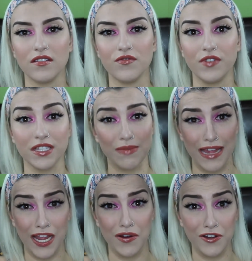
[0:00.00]
fix my
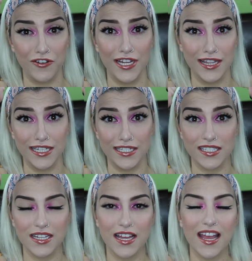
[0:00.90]
hair underneath
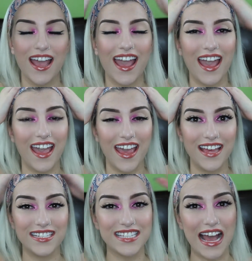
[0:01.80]
this,
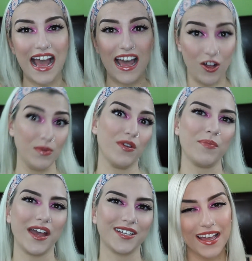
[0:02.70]
and I'll be right
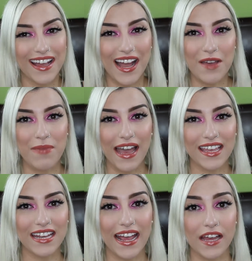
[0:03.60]
back. I'm
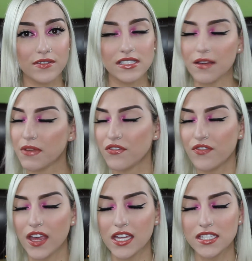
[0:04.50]
back and I have set my
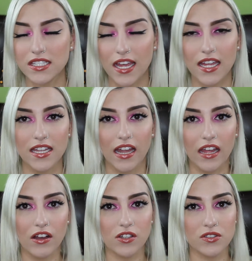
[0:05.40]
face, and I
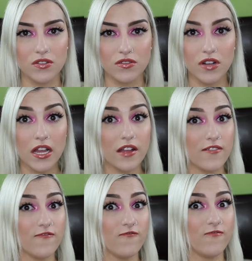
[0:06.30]
also
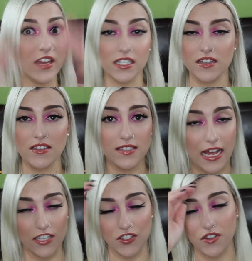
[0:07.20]
fixed the
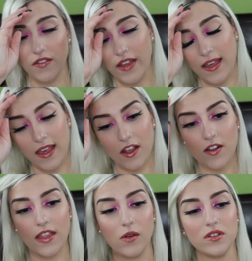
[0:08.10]
disaster of the
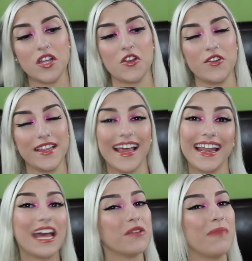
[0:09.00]
hair that was underneath that
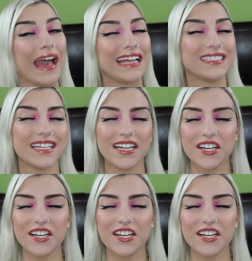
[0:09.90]
headband.